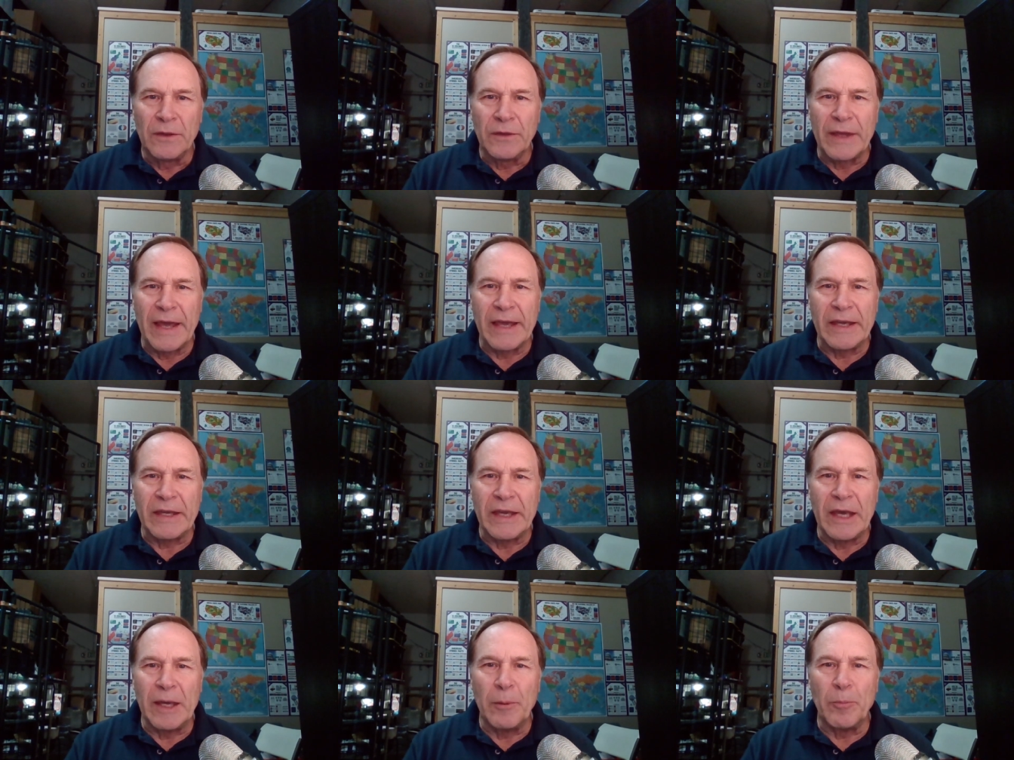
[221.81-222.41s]

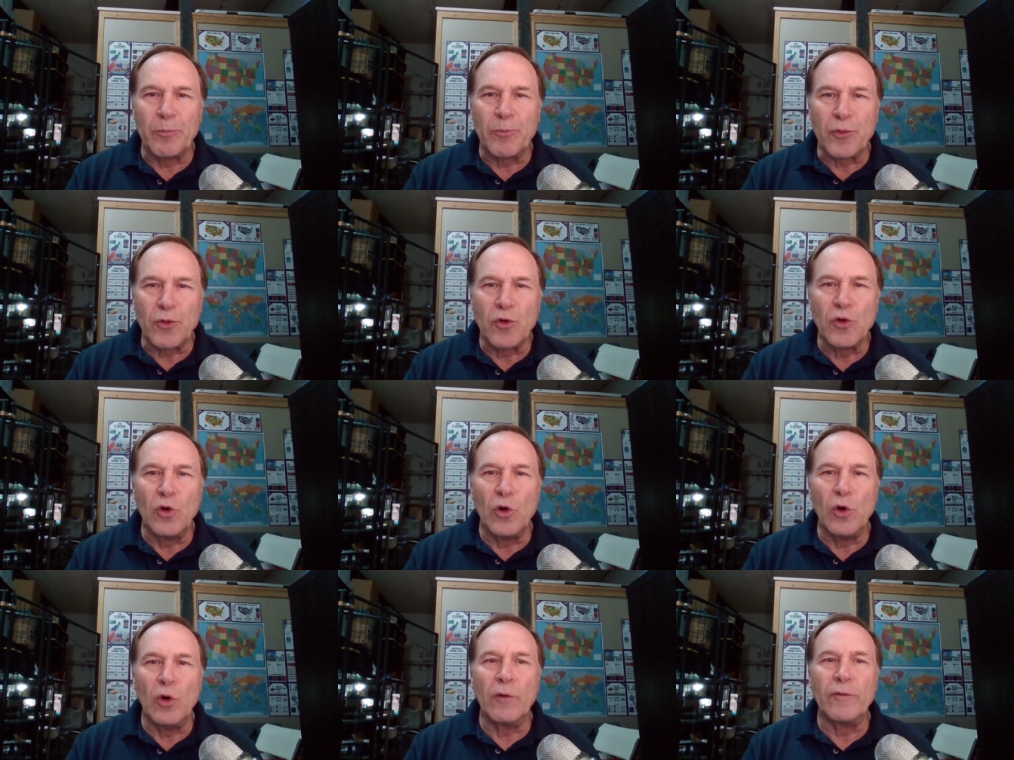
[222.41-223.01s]
they
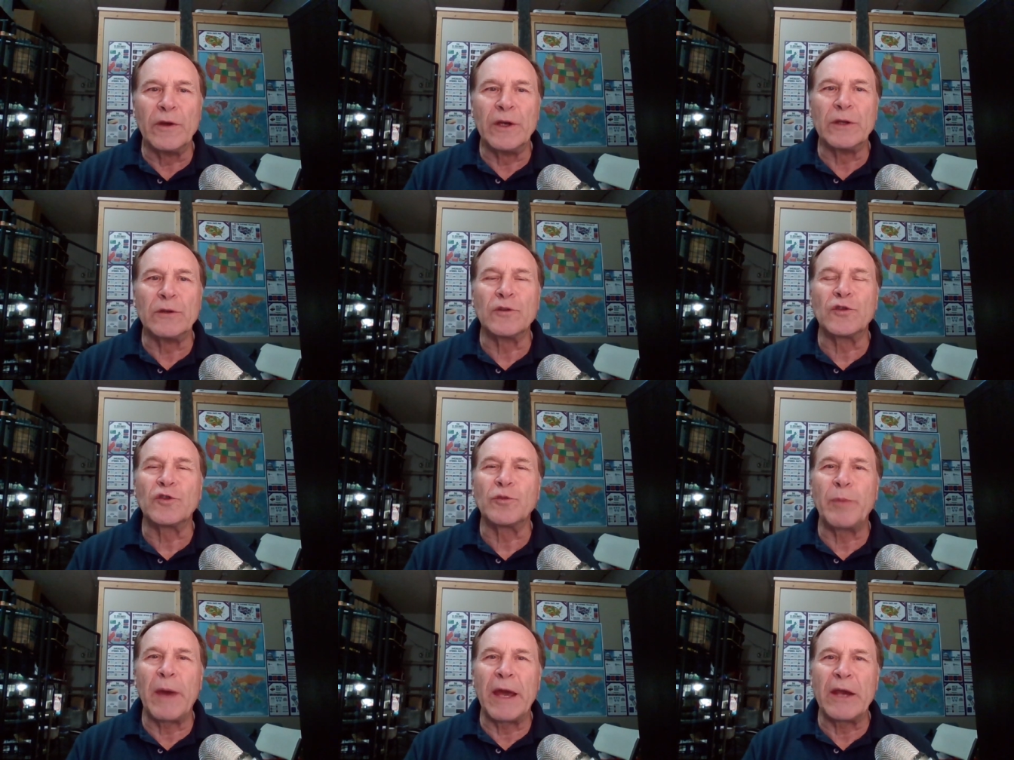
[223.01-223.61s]
improve in
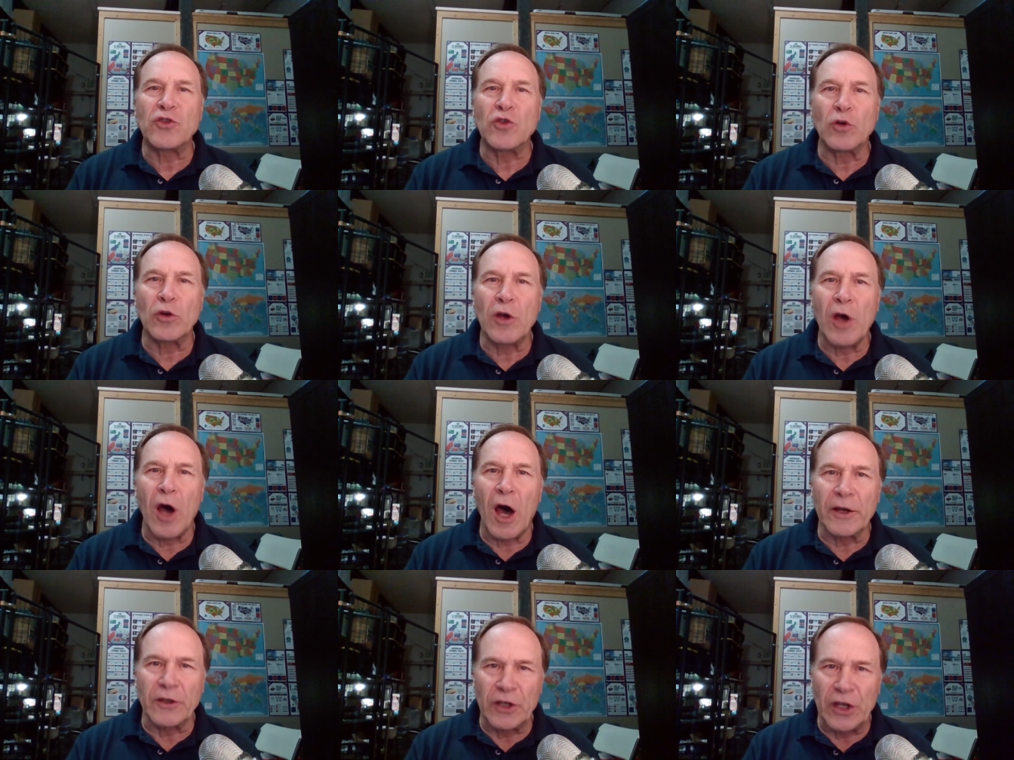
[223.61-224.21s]
spatial
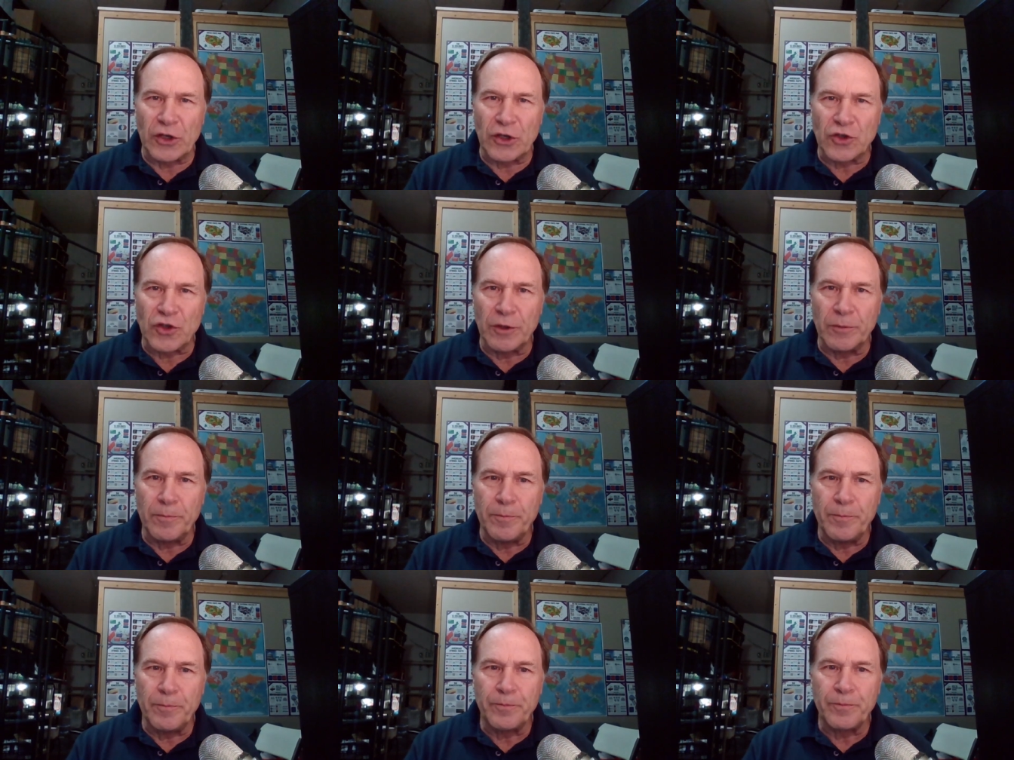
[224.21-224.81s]
cognition,